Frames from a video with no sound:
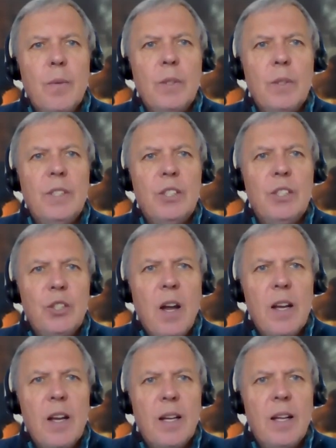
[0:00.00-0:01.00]
What is
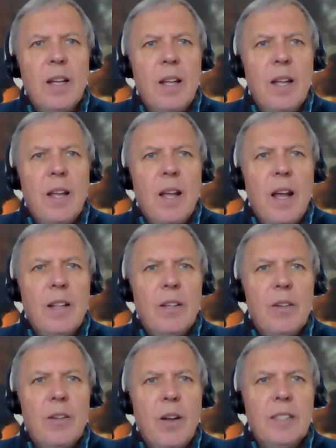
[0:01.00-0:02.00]
China? and
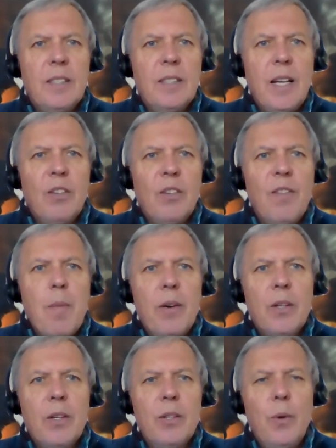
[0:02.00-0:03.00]
the United States of
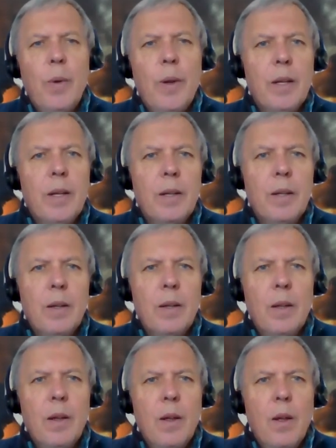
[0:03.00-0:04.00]
America doing?
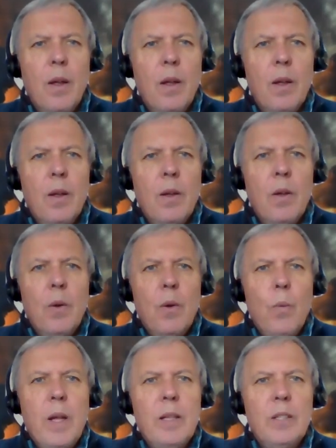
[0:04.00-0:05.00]

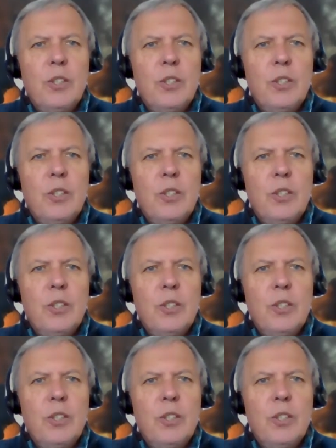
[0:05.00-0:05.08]
Well,